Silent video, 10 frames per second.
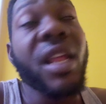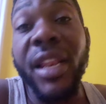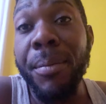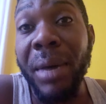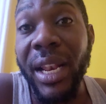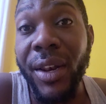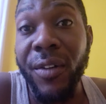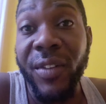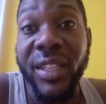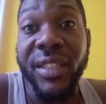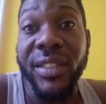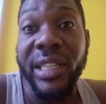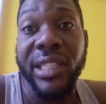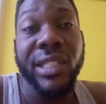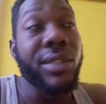the man love getting
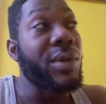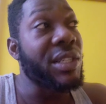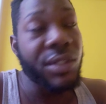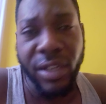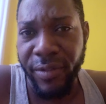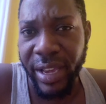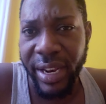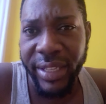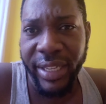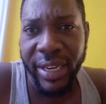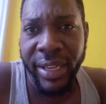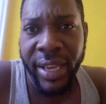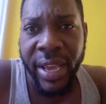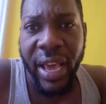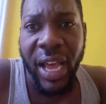statues whatsoever. You understand?
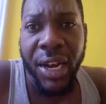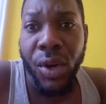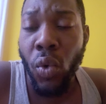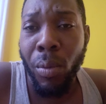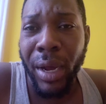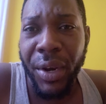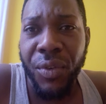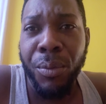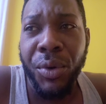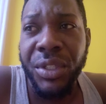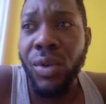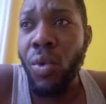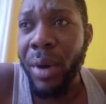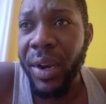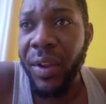And the woman, suppose the
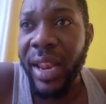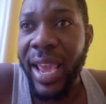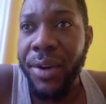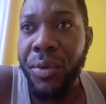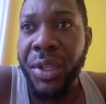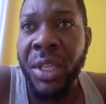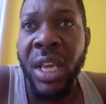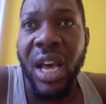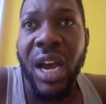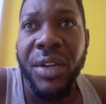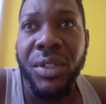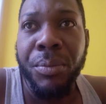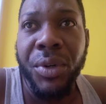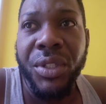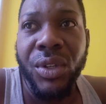woman no like do it, or
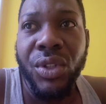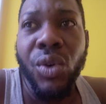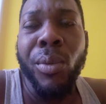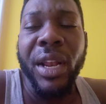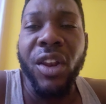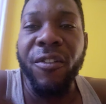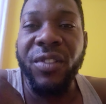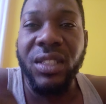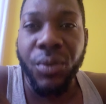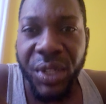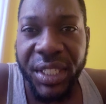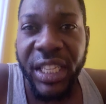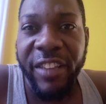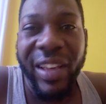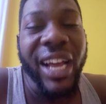suppose the, the woman love
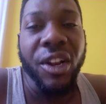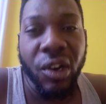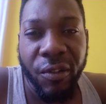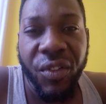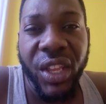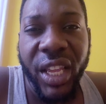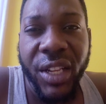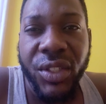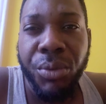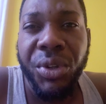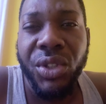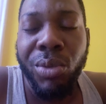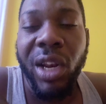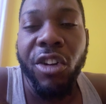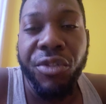receive and no love give then. Suppose the
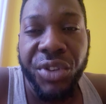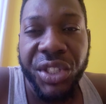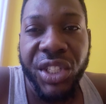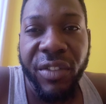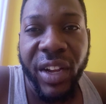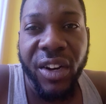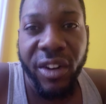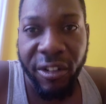woman love receive and no